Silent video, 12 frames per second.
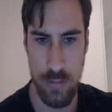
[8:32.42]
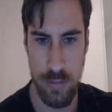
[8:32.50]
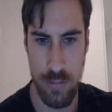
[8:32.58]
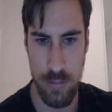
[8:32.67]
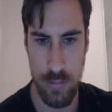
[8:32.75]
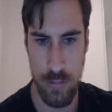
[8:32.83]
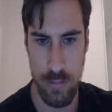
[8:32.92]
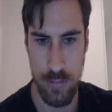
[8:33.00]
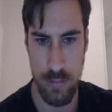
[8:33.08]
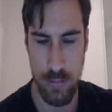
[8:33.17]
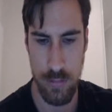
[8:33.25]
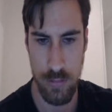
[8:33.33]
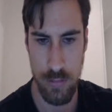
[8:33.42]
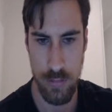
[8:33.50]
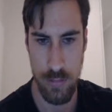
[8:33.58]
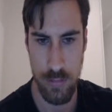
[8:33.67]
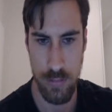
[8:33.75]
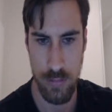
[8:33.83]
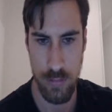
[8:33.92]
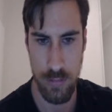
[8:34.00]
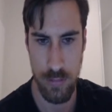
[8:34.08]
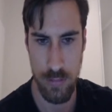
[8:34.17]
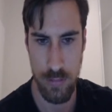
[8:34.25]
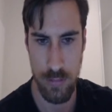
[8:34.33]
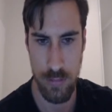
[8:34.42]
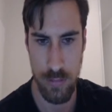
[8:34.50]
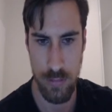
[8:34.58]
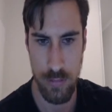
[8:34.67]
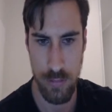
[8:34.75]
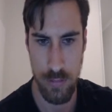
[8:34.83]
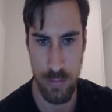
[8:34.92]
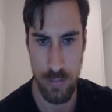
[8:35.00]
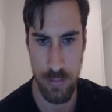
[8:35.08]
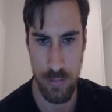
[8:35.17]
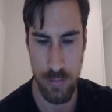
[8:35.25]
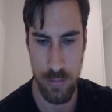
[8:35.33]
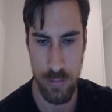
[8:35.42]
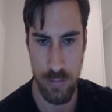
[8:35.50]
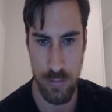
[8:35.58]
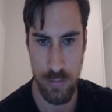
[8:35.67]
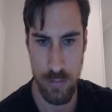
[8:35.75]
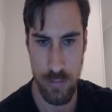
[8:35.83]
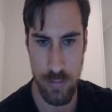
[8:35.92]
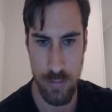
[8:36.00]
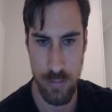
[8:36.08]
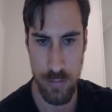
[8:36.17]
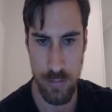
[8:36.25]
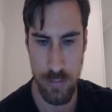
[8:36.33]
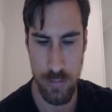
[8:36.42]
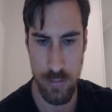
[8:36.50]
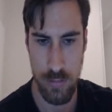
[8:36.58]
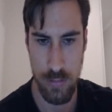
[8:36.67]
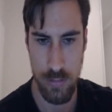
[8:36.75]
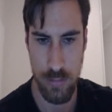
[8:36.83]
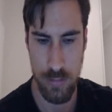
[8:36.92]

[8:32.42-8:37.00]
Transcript: No words are spoken by the person on screen.